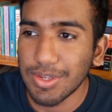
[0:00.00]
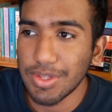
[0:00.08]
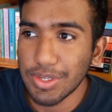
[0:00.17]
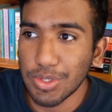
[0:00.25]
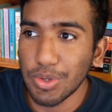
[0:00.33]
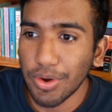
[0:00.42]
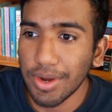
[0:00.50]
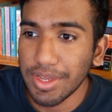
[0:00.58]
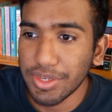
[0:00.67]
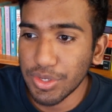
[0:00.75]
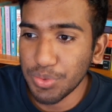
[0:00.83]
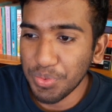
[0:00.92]
So this story
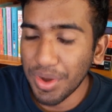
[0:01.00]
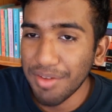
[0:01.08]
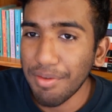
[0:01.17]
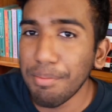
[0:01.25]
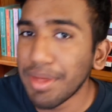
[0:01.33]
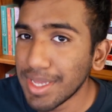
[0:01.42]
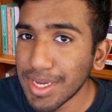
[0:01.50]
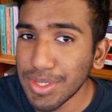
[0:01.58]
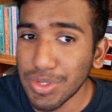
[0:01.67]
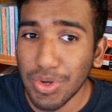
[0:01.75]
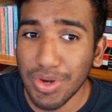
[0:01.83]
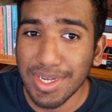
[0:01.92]
is just one of a million
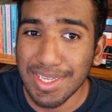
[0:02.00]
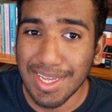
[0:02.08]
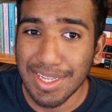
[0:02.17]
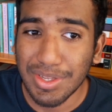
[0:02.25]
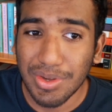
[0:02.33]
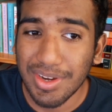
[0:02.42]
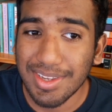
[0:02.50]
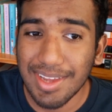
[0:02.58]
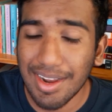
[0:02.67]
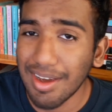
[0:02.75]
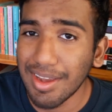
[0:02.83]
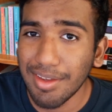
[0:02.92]
stories, and stories
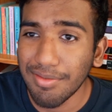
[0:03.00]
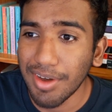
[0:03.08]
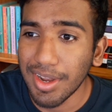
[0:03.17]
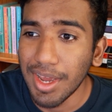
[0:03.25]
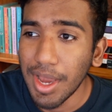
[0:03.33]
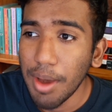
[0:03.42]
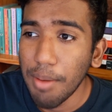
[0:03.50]
that are even